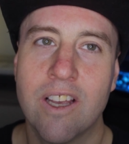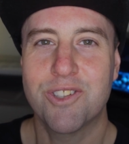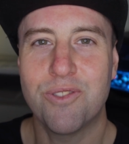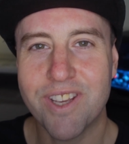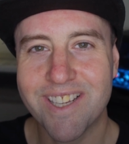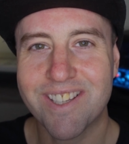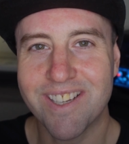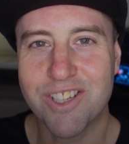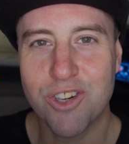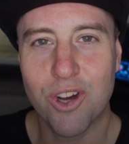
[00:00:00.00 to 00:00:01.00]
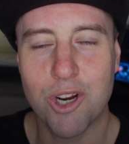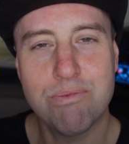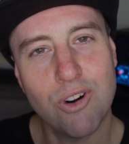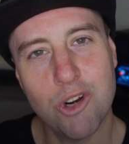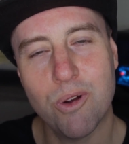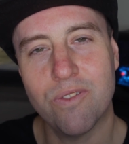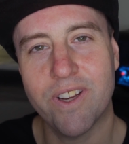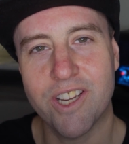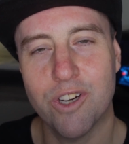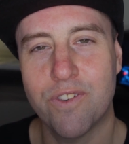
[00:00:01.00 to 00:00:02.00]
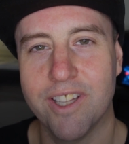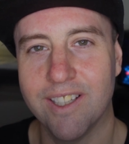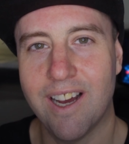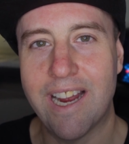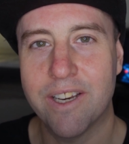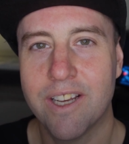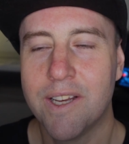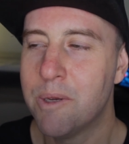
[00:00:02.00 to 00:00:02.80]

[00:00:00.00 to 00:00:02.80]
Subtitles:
So this is not a promo video for the light,